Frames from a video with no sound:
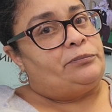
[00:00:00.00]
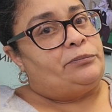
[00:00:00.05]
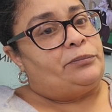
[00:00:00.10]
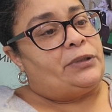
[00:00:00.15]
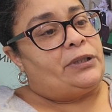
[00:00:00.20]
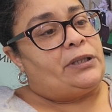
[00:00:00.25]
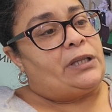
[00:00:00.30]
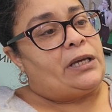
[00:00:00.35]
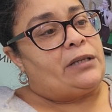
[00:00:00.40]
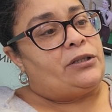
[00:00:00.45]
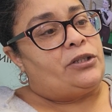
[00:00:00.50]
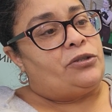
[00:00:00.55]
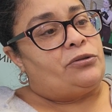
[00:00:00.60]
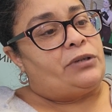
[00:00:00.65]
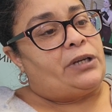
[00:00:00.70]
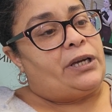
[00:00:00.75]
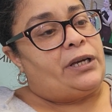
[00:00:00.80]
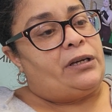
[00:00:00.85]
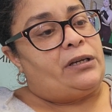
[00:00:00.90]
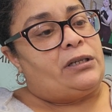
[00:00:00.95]
but that's
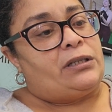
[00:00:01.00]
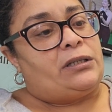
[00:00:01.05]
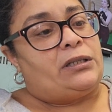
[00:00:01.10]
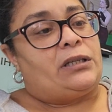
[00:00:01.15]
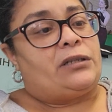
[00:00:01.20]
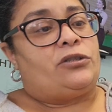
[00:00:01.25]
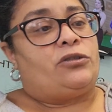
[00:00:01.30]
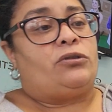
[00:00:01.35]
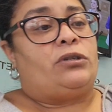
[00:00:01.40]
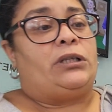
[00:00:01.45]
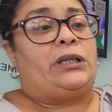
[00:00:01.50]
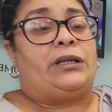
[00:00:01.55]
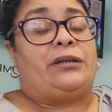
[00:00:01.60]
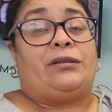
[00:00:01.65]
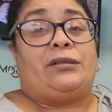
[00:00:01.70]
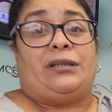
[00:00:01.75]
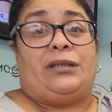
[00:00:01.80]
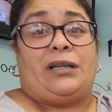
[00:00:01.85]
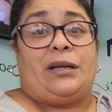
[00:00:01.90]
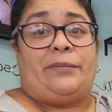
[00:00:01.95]
okay because that's all I
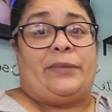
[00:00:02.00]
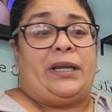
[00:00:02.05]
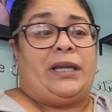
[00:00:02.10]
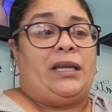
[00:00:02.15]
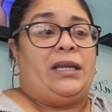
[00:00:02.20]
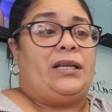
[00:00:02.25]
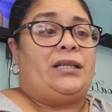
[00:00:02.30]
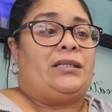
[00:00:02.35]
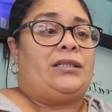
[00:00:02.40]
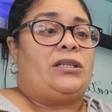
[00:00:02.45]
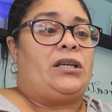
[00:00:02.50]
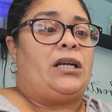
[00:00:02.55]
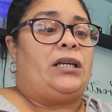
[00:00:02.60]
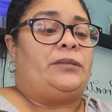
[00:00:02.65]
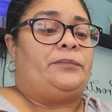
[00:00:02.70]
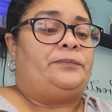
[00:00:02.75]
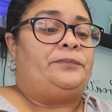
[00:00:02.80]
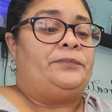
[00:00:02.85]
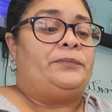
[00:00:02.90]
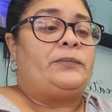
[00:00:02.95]
could have got my hands
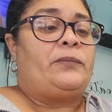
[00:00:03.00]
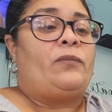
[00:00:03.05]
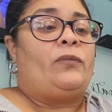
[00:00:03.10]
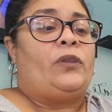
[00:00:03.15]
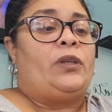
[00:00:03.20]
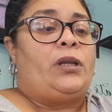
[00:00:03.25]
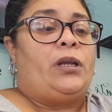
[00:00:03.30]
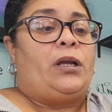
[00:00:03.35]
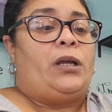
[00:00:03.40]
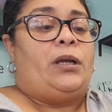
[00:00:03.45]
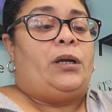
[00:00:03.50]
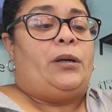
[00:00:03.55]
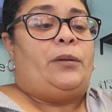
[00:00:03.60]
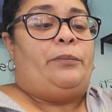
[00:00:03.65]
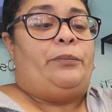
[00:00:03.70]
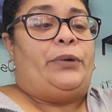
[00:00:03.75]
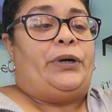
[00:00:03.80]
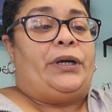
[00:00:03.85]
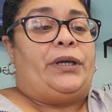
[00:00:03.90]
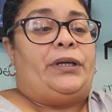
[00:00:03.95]
on.
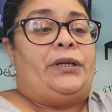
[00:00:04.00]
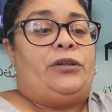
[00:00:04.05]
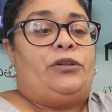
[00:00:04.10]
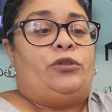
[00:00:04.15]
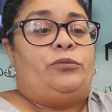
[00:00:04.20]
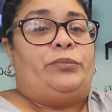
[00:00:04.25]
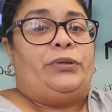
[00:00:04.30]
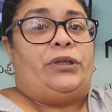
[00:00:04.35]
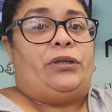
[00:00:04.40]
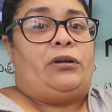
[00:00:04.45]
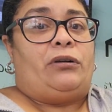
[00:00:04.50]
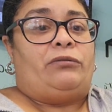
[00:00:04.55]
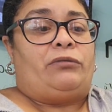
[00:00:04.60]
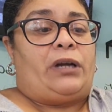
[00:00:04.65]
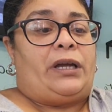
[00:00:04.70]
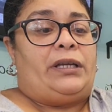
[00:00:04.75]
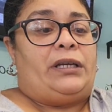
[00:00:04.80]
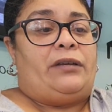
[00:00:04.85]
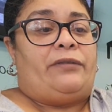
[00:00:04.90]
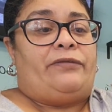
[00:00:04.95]
But it'll be all
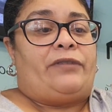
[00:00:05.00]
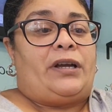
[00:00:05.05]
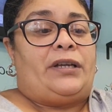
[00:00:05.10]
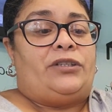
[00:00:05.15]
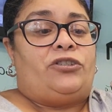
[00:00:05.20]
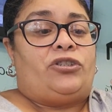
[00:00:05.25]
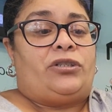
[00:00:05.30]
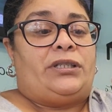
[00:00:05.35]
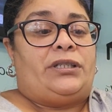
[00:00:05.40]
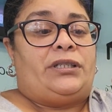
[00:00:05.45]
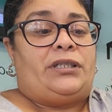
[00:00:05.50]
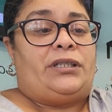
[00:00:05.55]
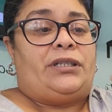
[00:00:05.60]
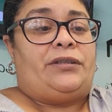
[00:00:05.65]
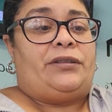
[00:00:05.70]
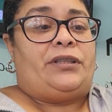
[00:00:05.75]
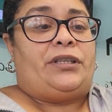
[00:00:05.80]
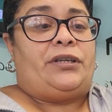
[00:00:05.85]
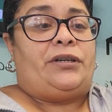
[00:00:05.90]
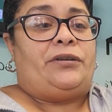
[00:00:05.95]
right if I just sit
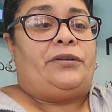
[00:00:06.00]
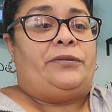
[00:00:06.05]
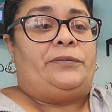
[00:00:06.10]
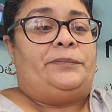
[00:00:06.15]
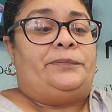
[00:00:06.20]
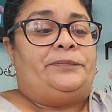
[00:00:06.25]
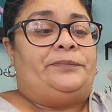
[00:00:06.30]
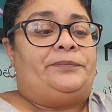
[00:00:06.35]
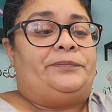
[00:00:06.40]
it there.